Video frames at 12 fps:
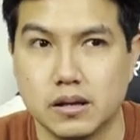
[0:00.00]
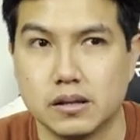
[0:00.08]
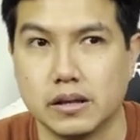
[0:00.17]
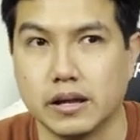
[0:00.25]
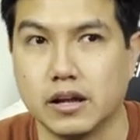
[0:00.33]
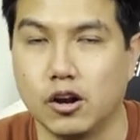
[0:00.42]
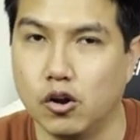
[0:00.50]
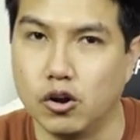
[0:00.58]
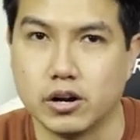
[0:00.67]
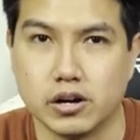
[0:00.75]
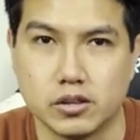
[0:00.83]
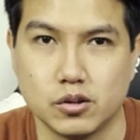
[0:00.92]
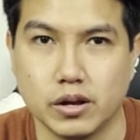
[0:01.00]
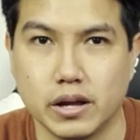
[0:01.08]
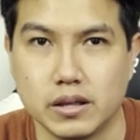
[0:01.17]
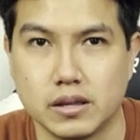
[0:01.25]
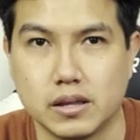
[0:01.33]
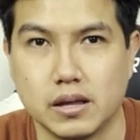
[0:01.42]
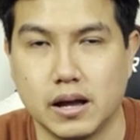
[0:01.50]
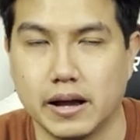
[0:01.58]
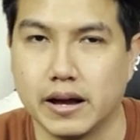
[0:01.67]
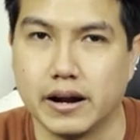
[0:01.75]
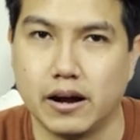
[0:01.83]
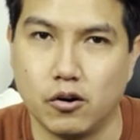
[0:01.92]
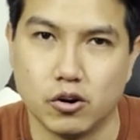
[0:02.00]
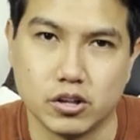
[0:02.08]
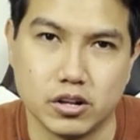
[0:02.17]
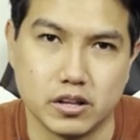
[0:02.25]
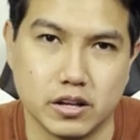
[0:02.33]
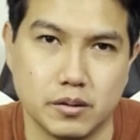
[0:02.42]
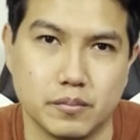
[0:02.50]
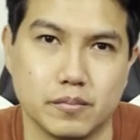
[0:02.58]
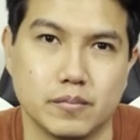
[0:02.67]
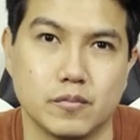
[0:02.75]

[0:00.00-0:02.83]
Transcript: Take longer to get, I gotta order them,